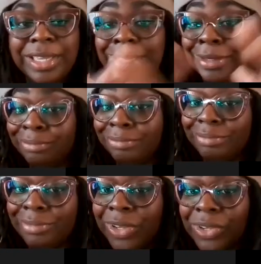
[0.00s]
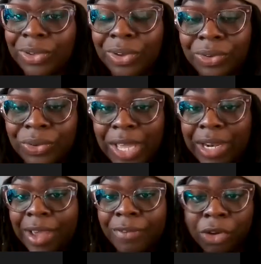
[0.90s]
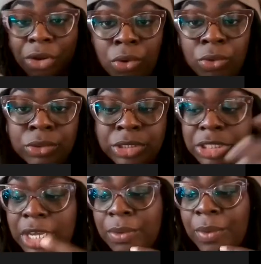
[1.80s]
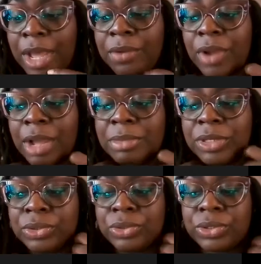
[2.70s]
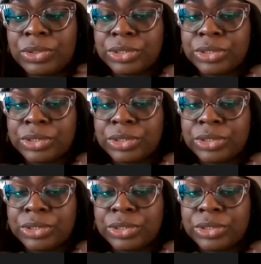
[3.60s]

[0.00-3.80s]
And there you go. You kind of have your own DIY ramen noodle.